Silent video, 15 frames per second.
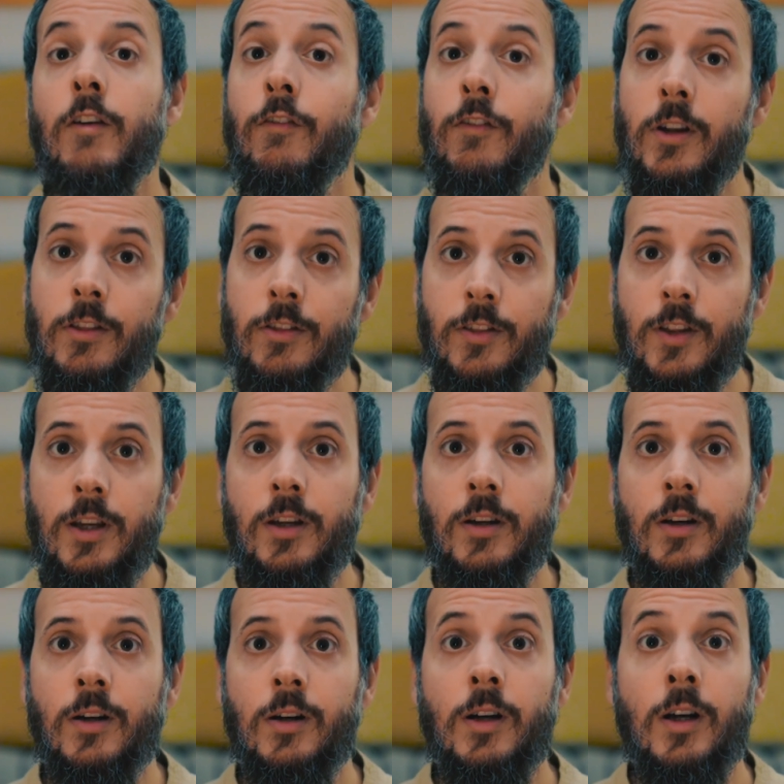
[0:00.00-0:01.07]
A free
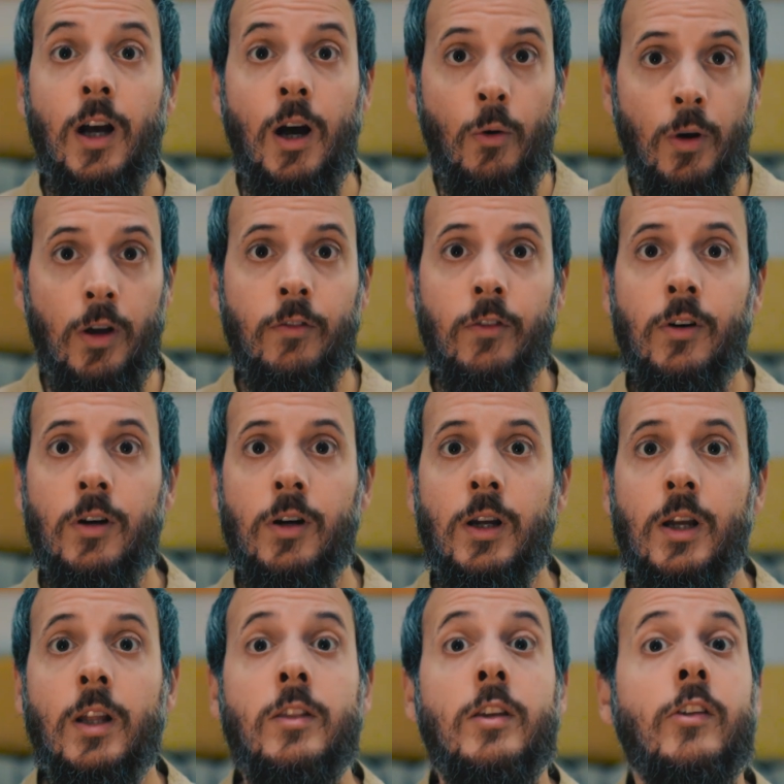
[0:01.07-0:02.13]
thinker, however,
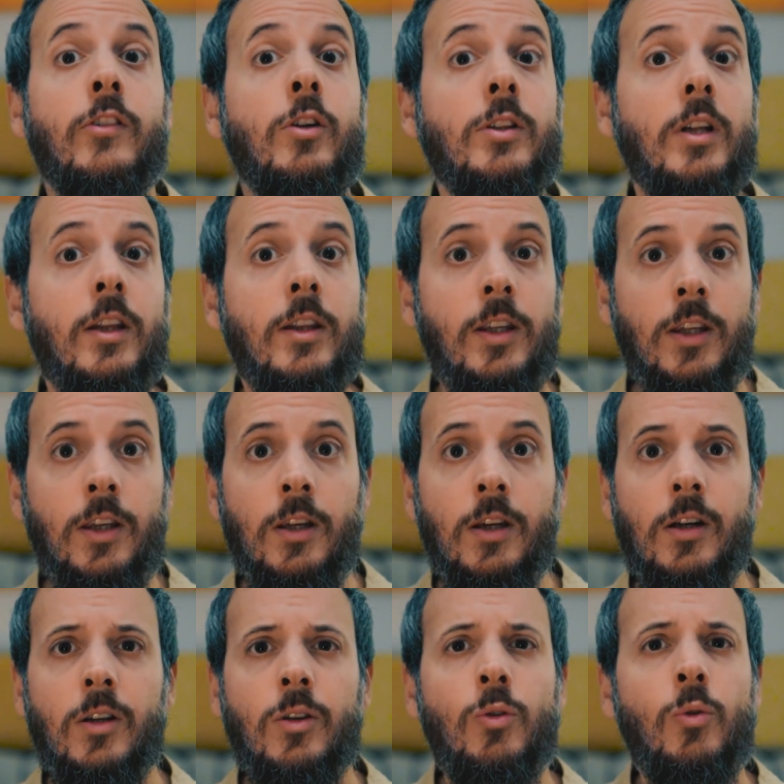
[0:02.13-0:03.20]
does not
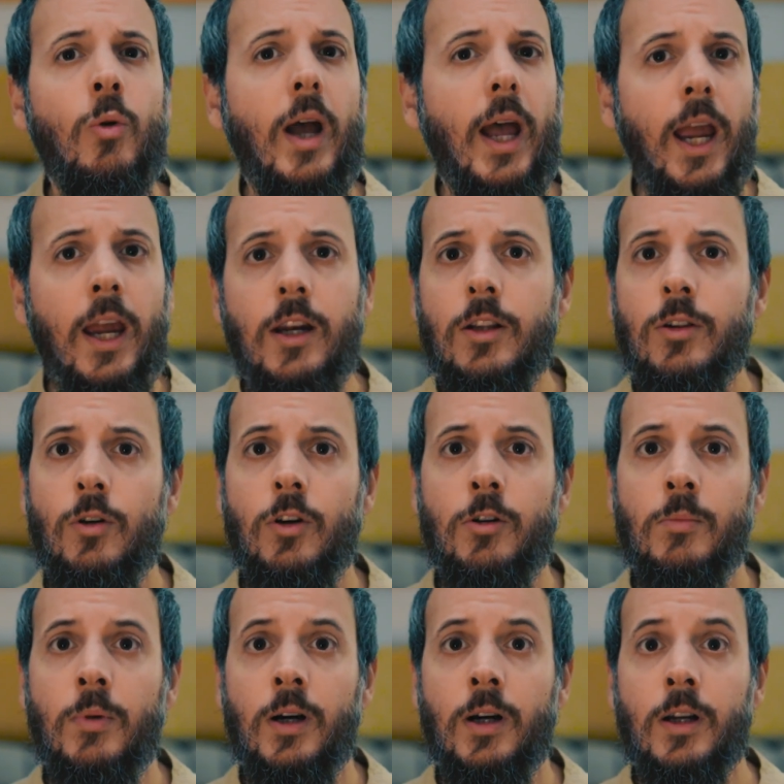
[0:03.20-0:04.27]
adhere to any
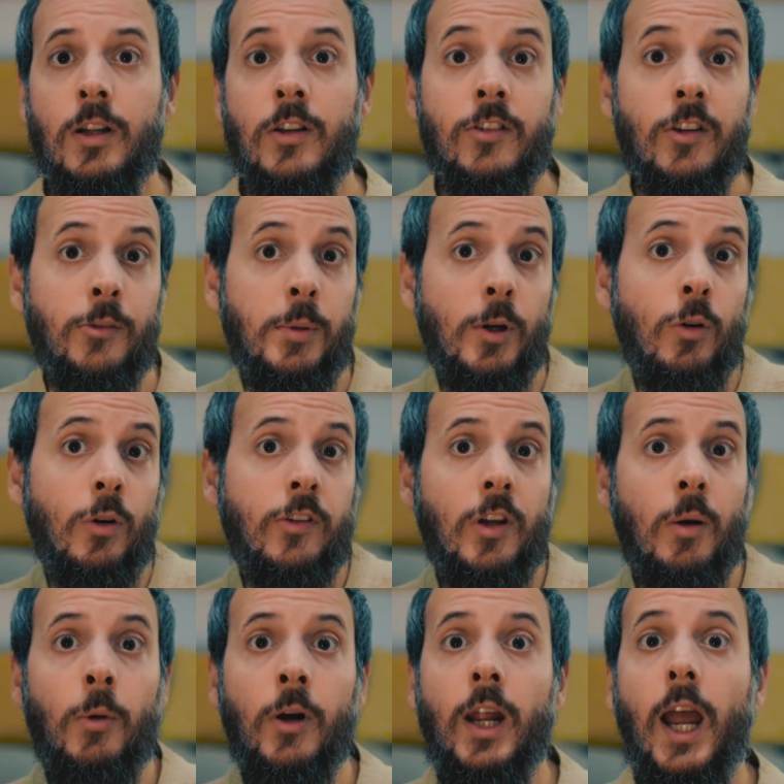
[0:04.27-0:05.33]
dogma just because
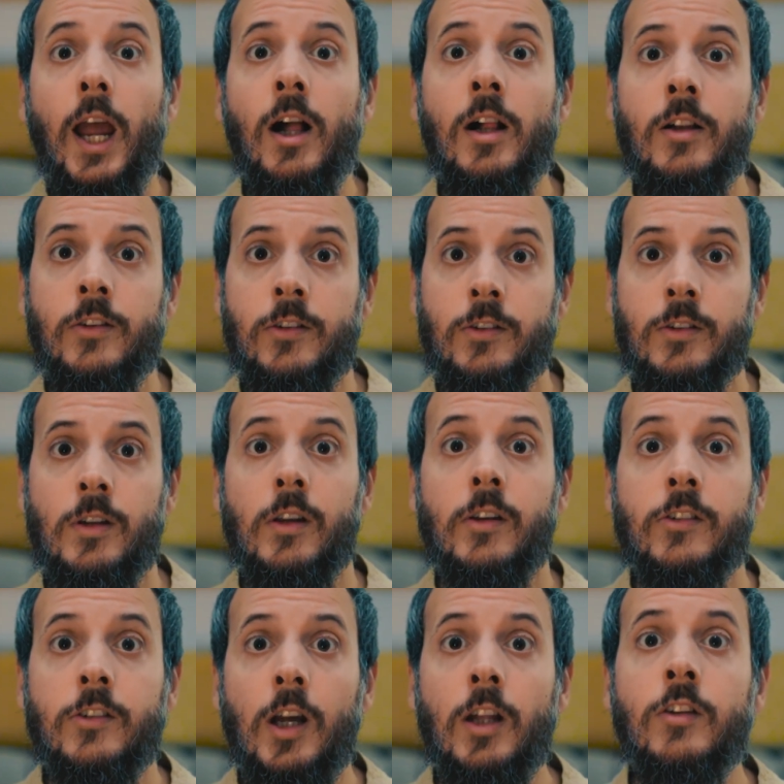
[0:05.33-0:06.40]
someone else
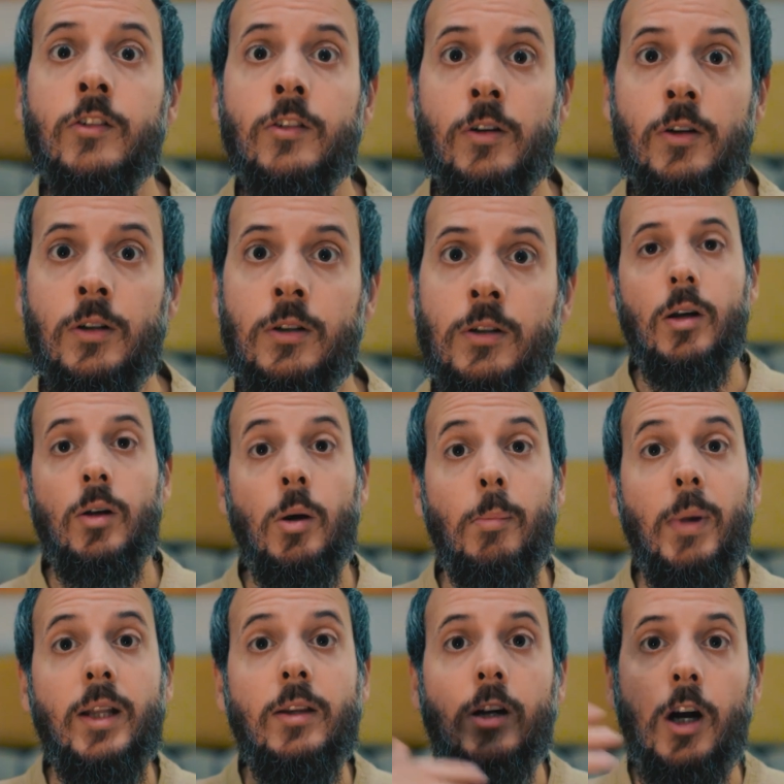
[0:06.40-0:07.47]
said so, no
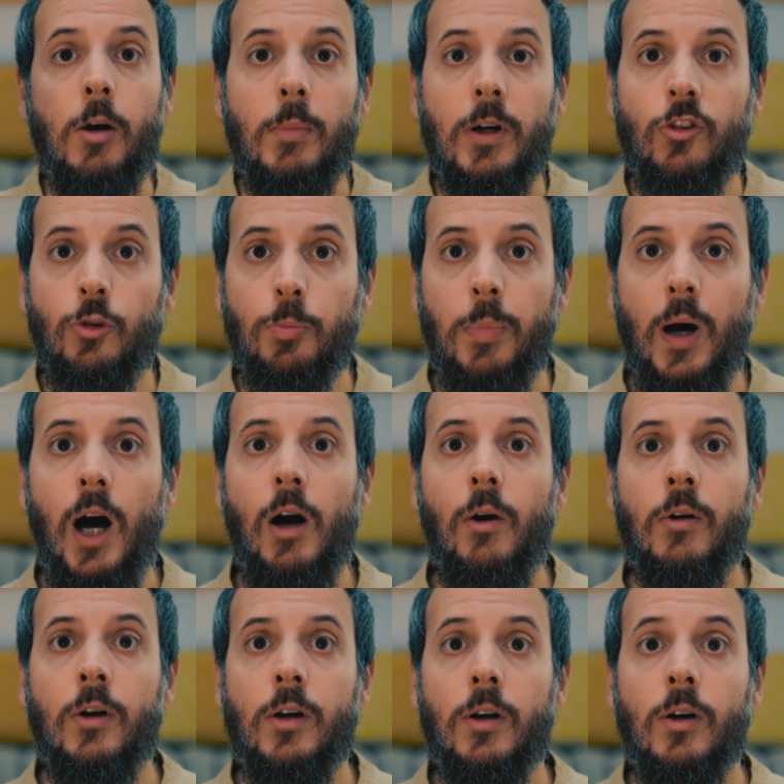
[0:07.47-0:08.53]
matter how much
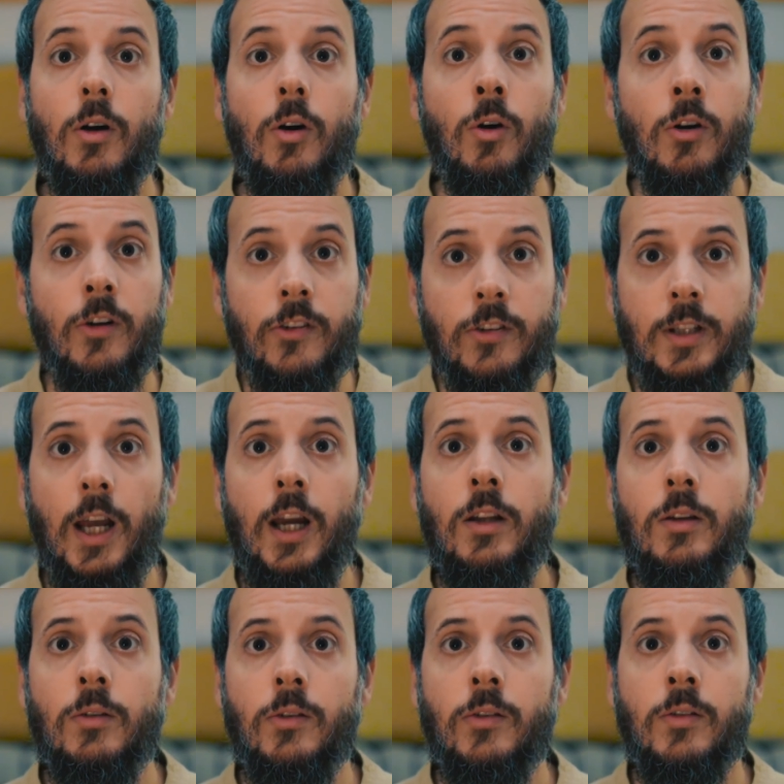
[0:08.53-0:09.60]
power or
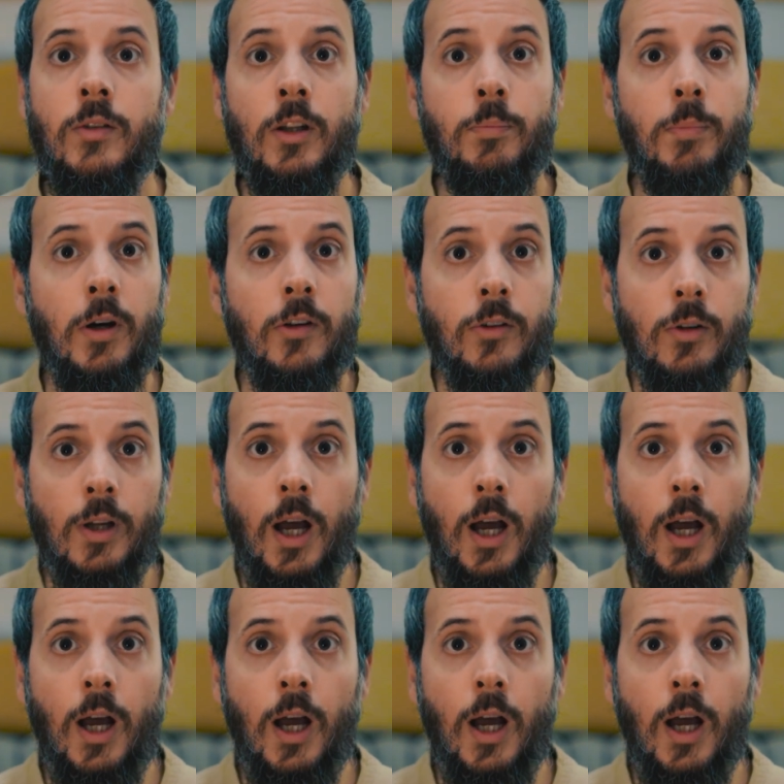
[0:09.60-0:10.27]
status that person